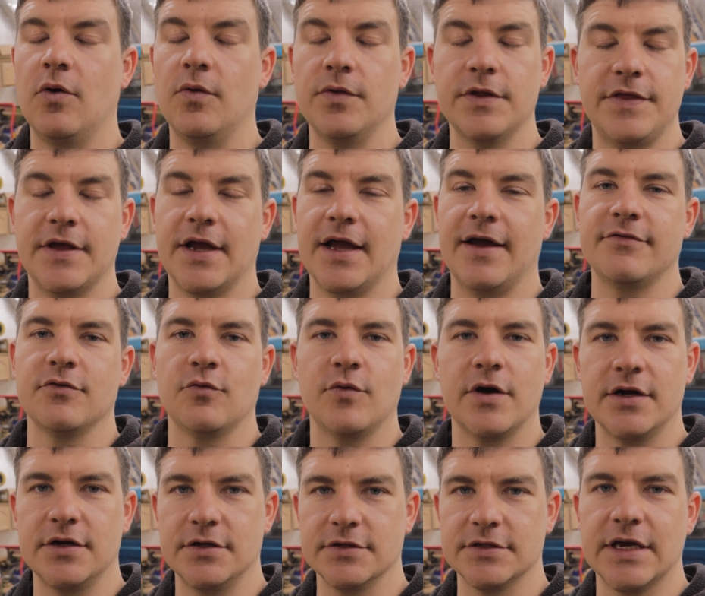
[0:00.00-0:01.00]
Only thing I have to
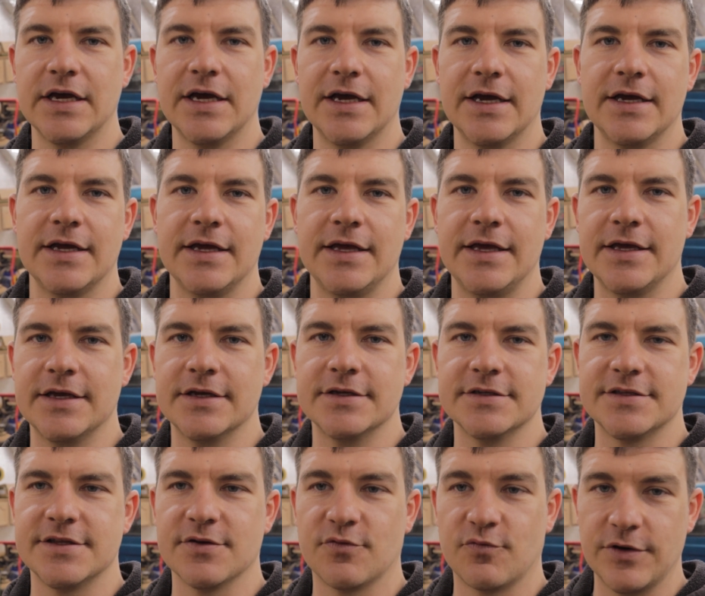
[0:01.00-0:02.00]
weld
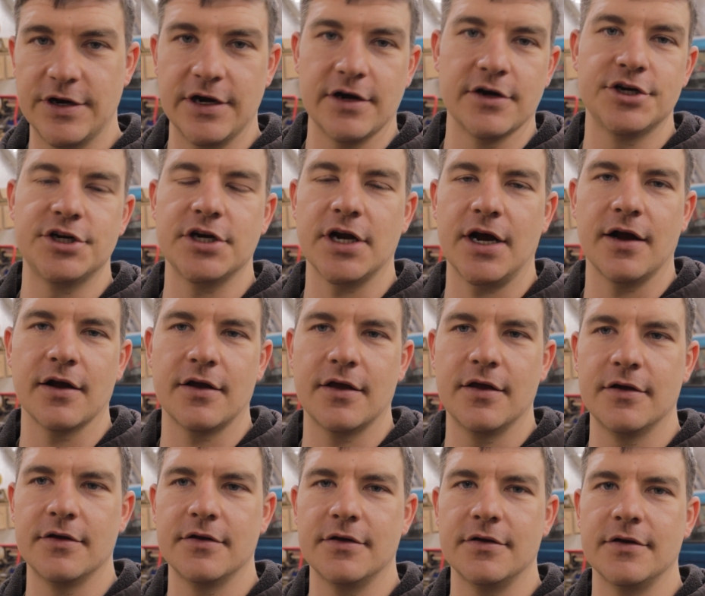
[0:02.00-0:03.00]
is the rear shock,
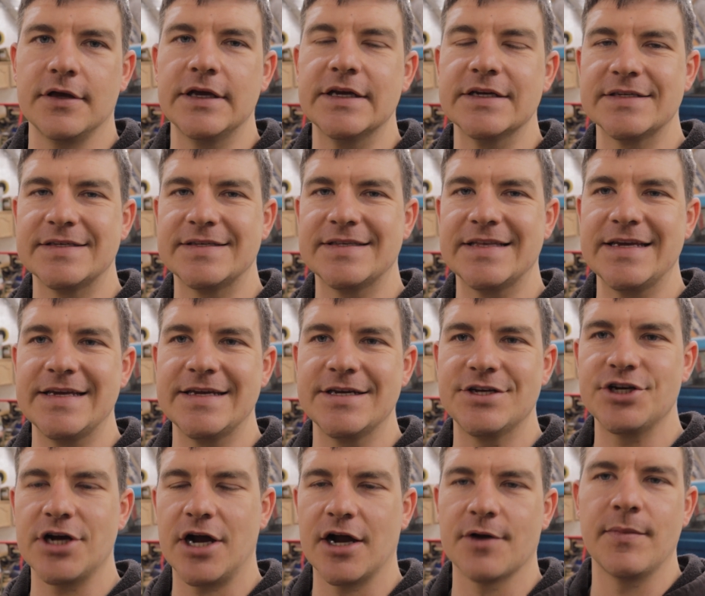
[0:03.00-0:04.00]
is the
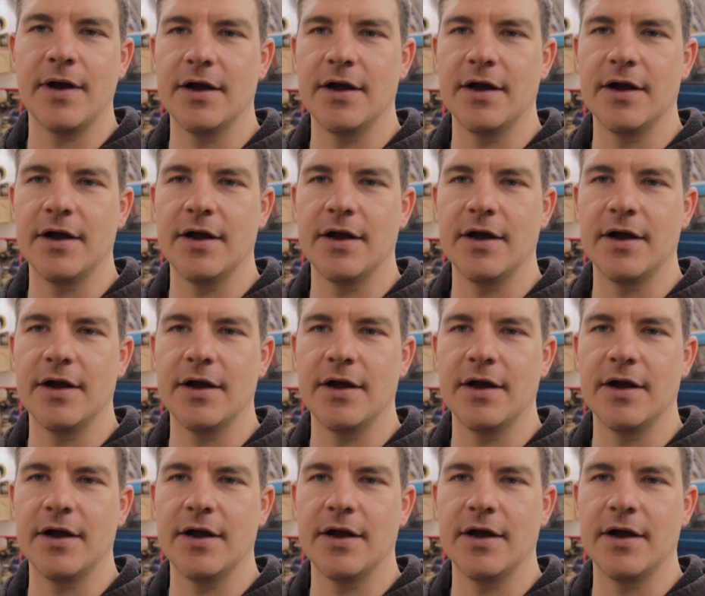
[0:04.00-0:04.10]
shock